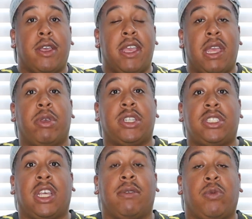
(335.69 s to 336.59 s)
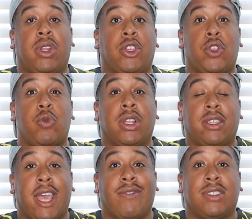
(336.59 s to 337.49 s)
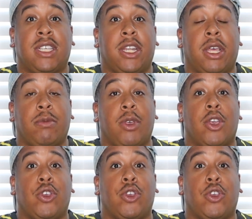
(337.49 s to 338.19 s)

image set up the way that you want it to have it set up,